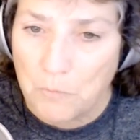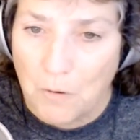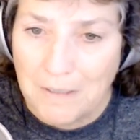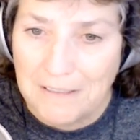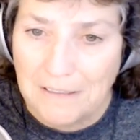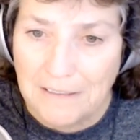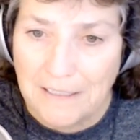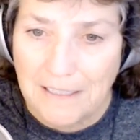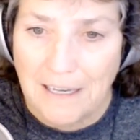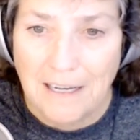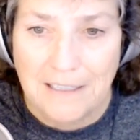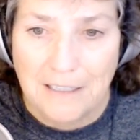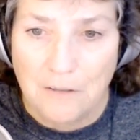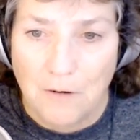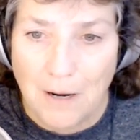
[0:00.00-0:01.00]
With one click,
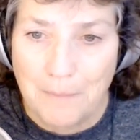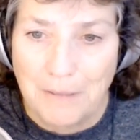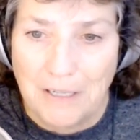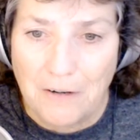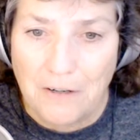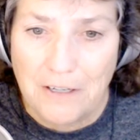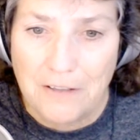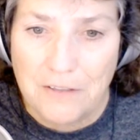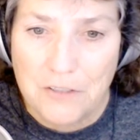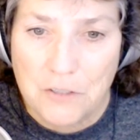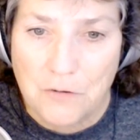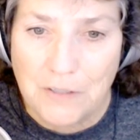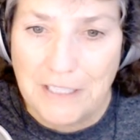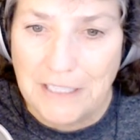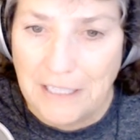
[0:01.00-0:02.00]
I can grab an area of the
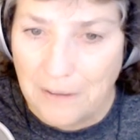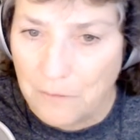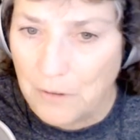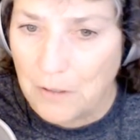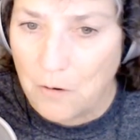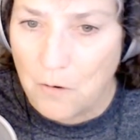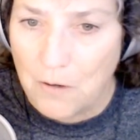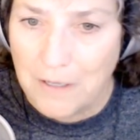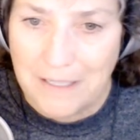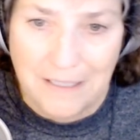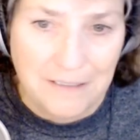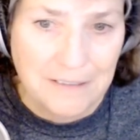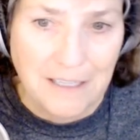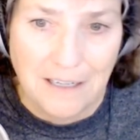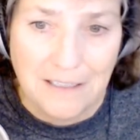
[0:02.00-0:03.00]
screen, hit record,
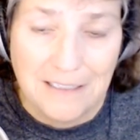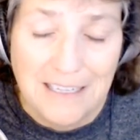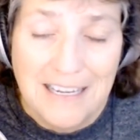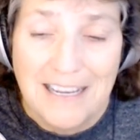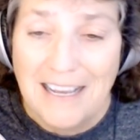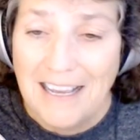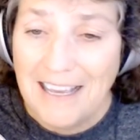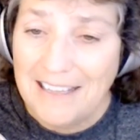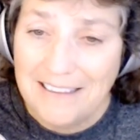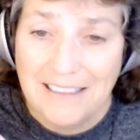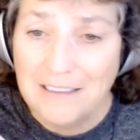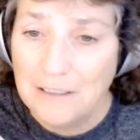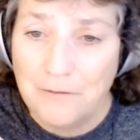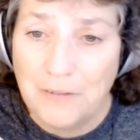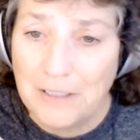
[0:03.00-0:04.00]
hit done, and
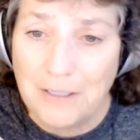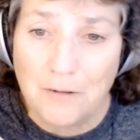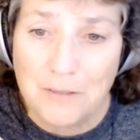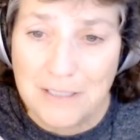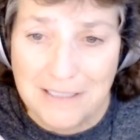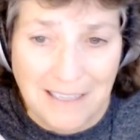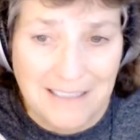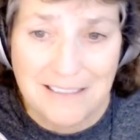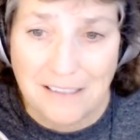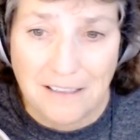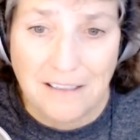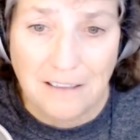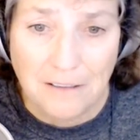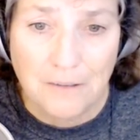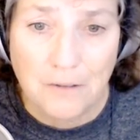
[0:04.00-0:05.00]
then the video is
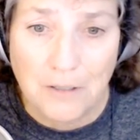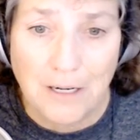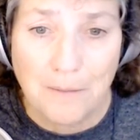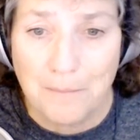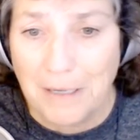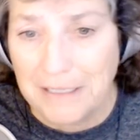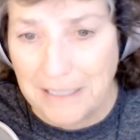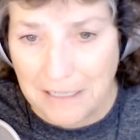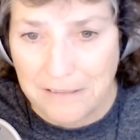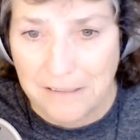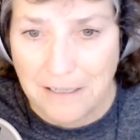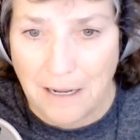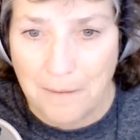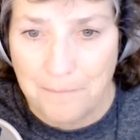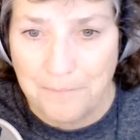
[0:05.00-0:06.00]
nicely cluttering up my
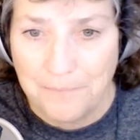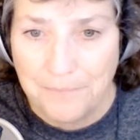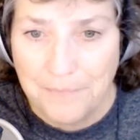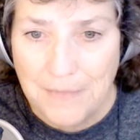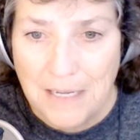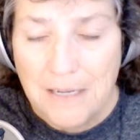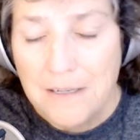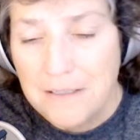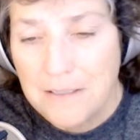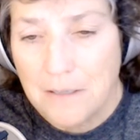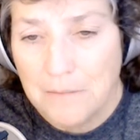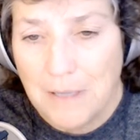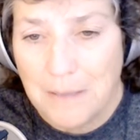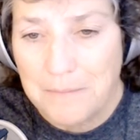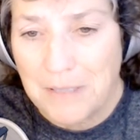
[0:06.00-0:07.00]
desktop.
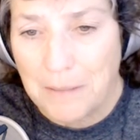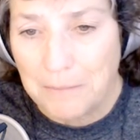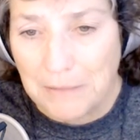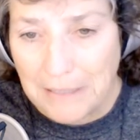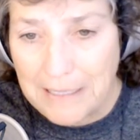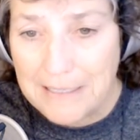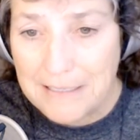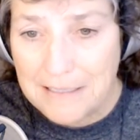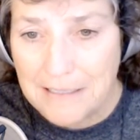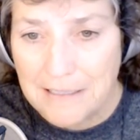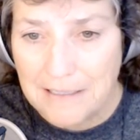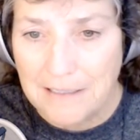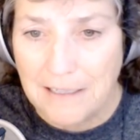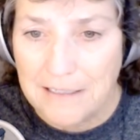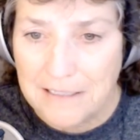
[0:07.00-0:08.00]
Sometimes I'm
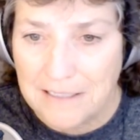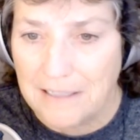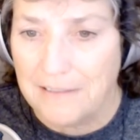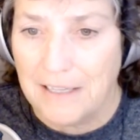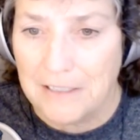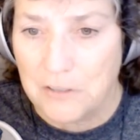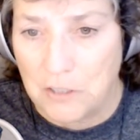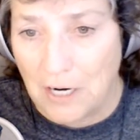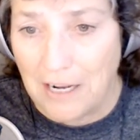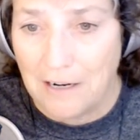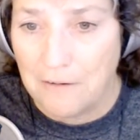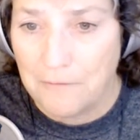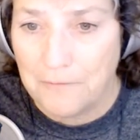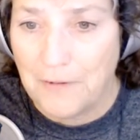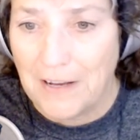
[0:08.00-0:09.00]
lazy and I send that
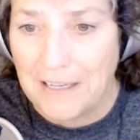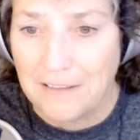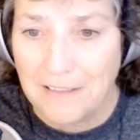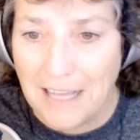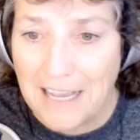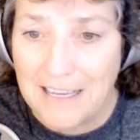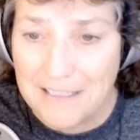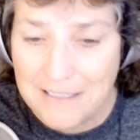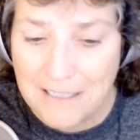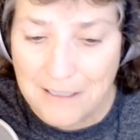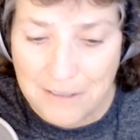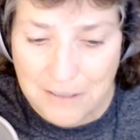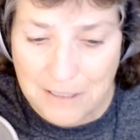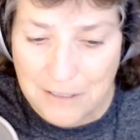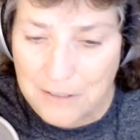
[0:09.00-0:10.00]
giant file as
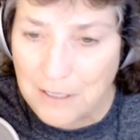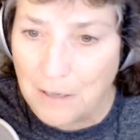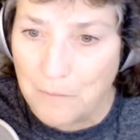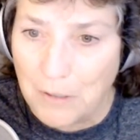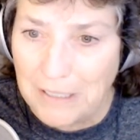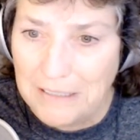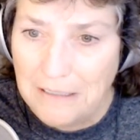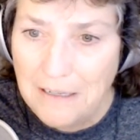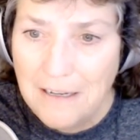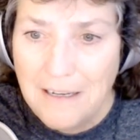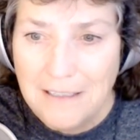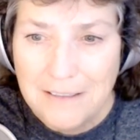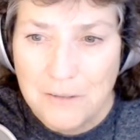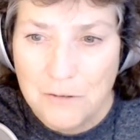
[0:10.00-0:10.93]
is to someone.